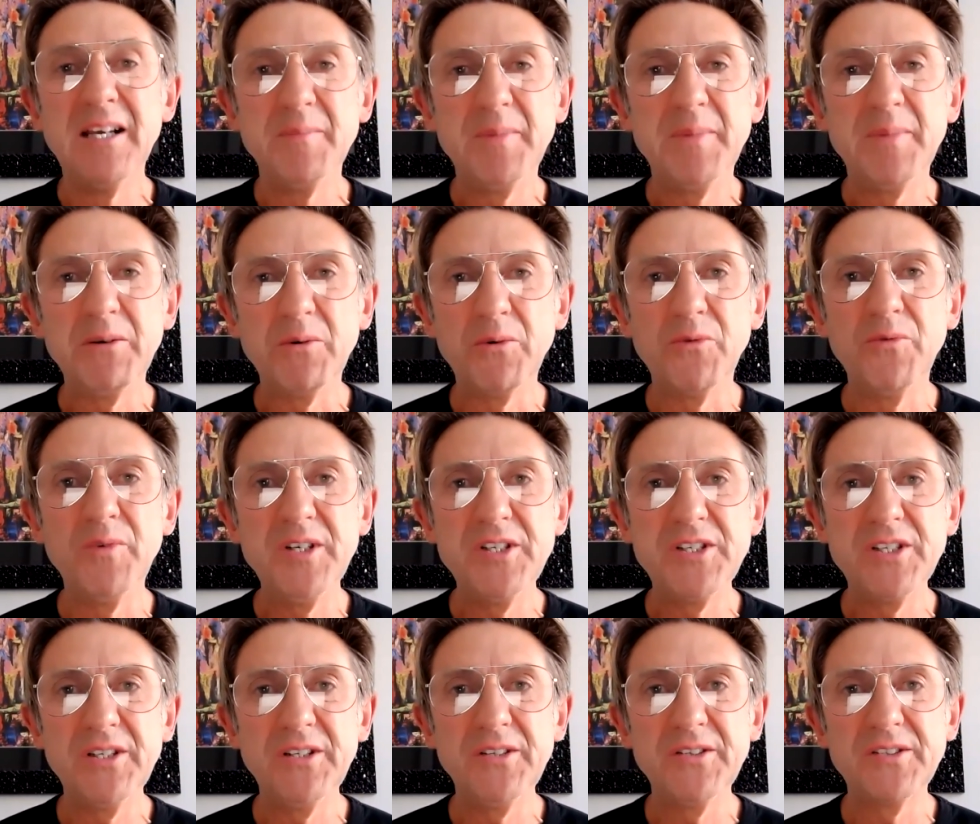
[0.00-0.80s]
but it will
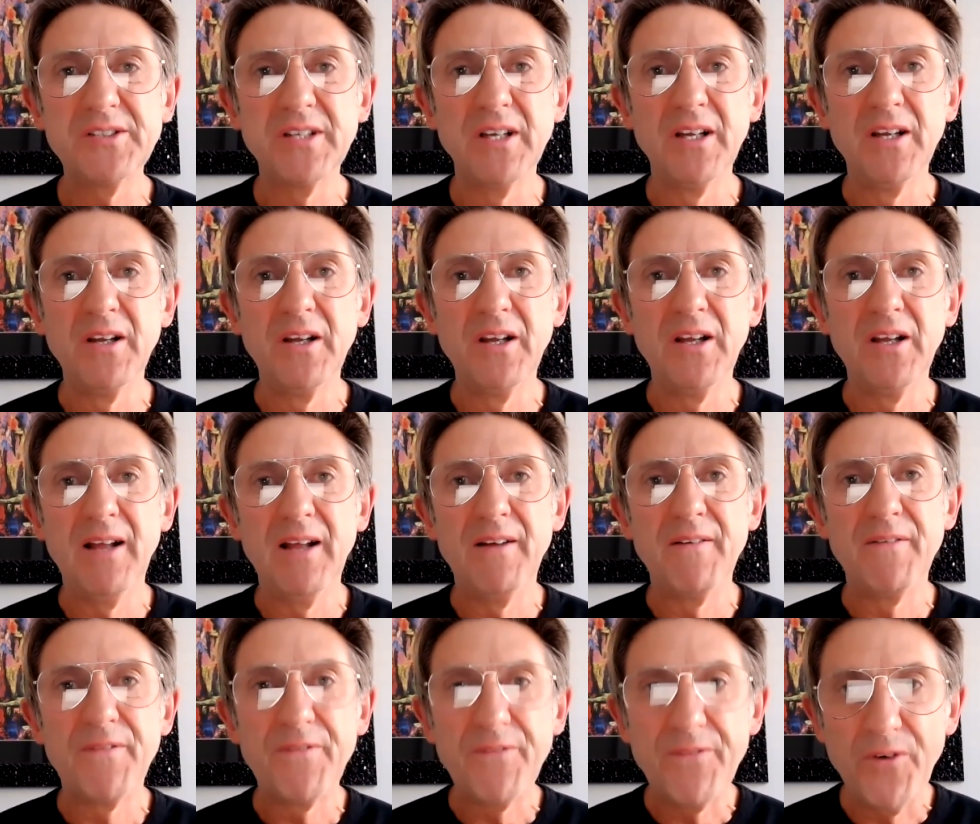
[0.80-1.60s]
reduce
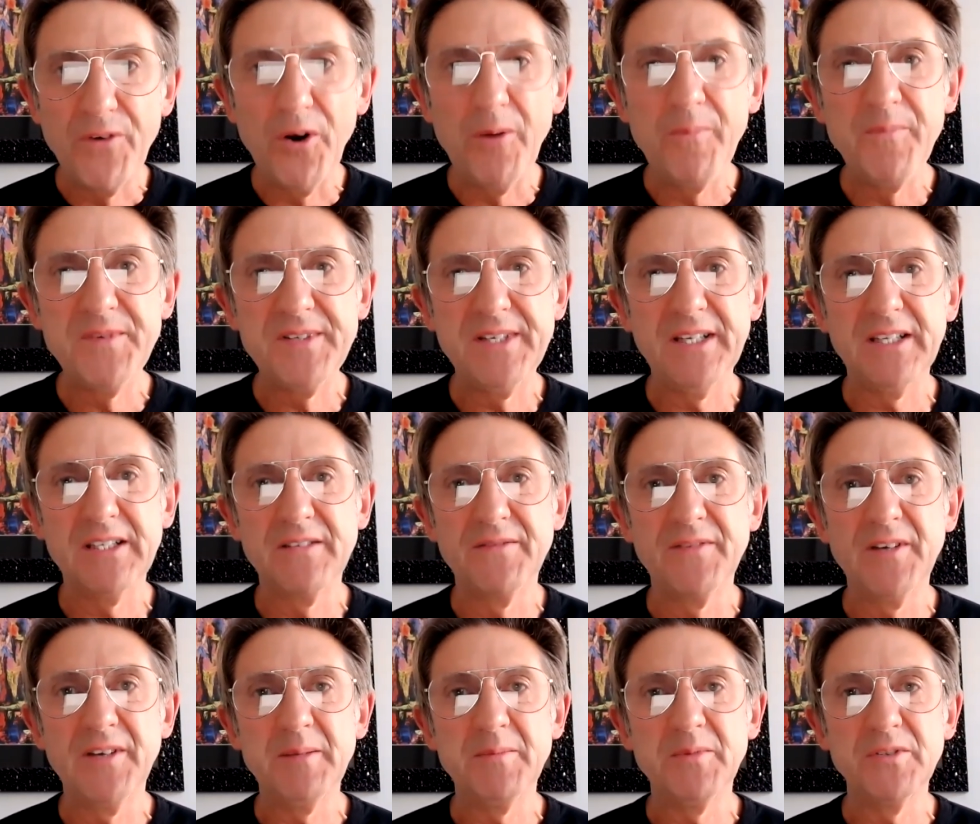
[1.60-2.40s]
from 6th
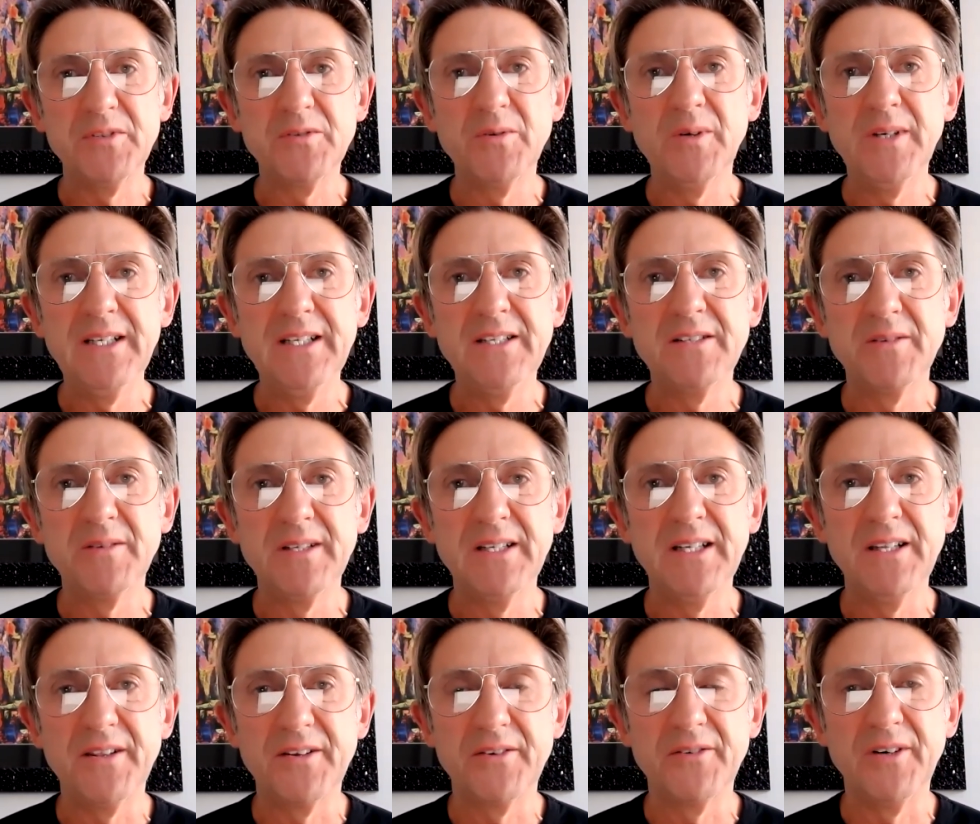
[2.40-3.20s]
of April
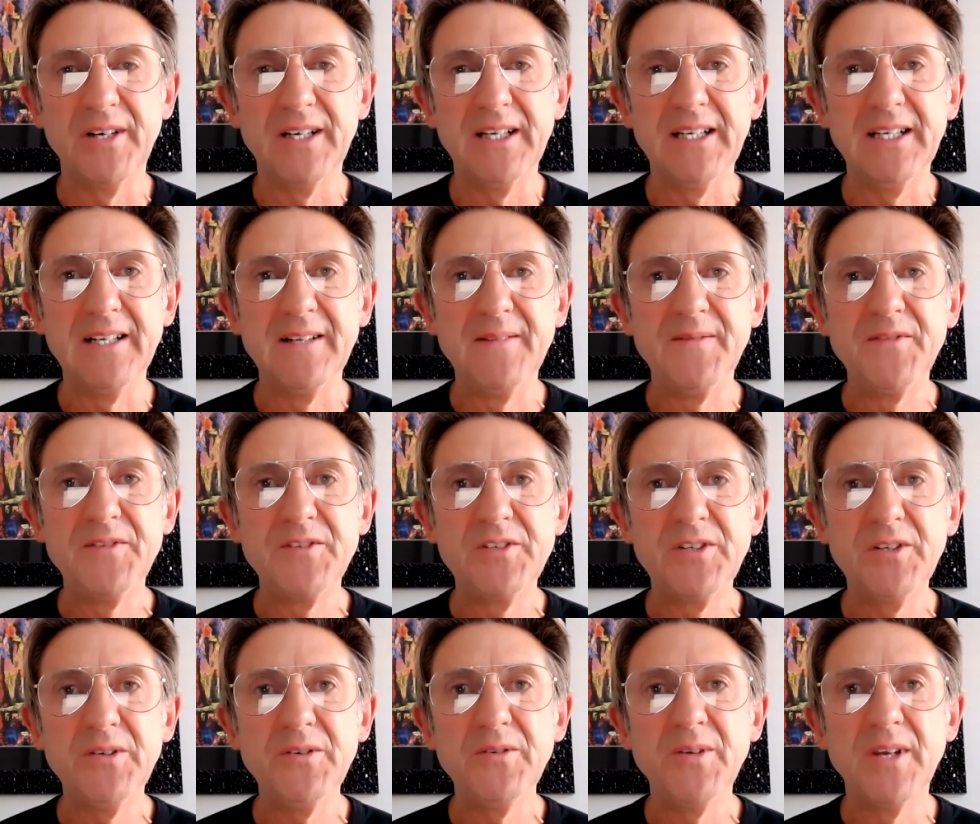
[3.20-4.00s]
2023
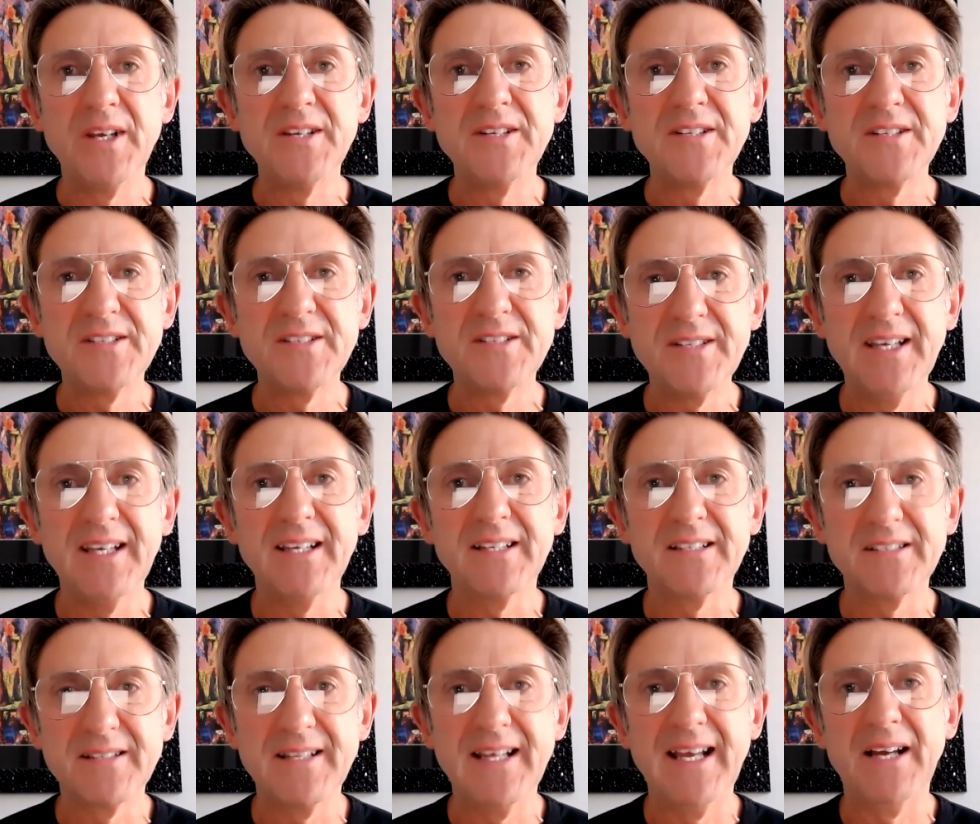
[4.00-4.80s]
to
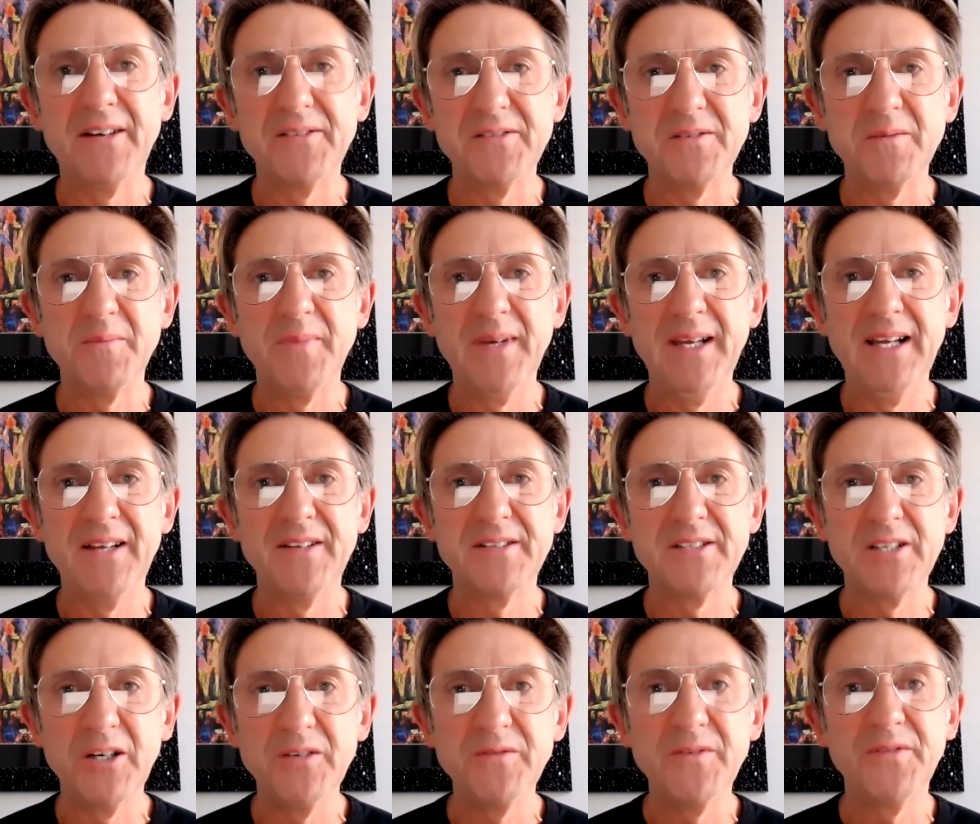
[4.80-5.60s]

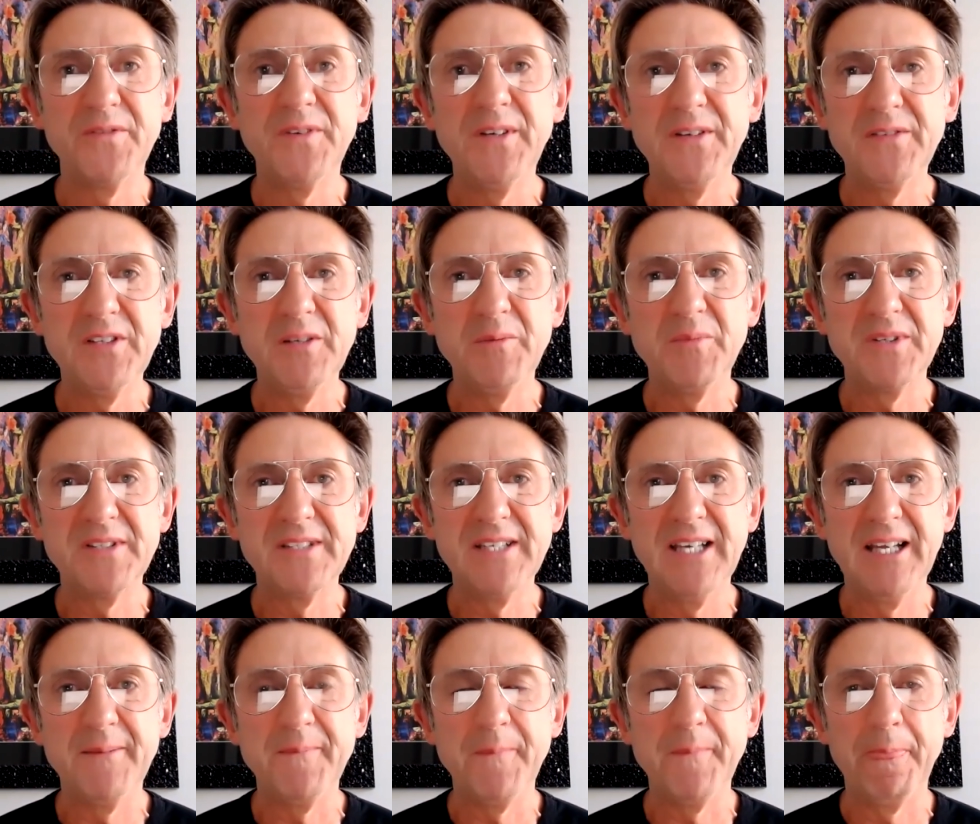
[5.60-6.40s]
£6,000 over
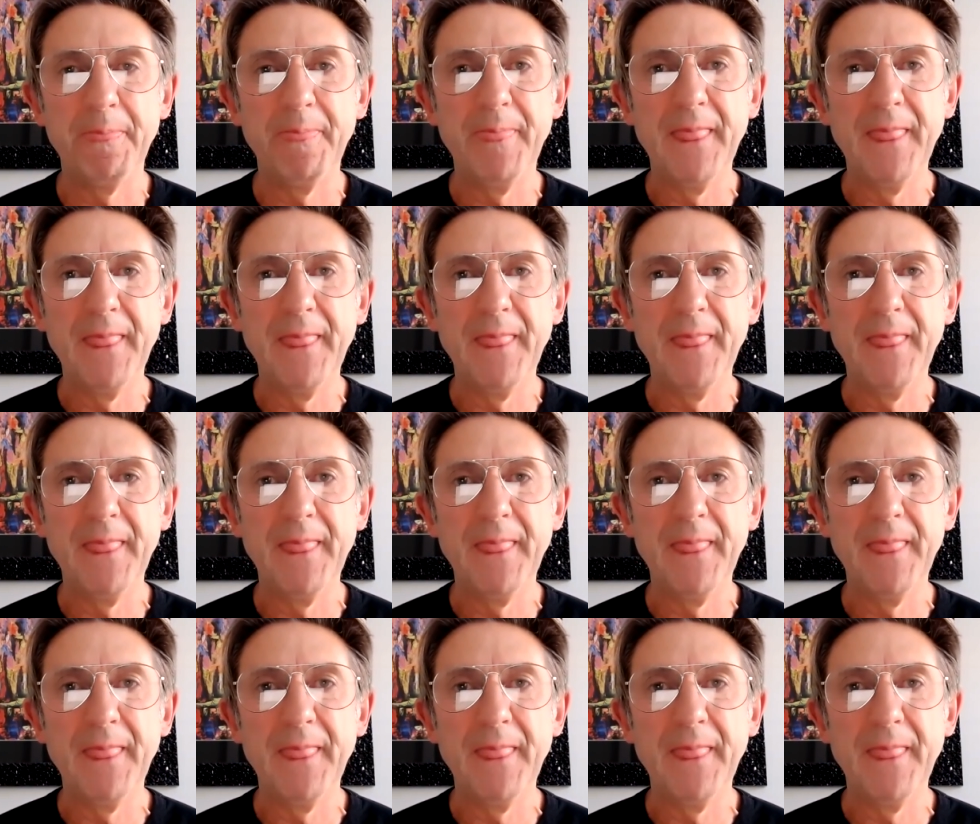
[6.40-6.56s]
50%.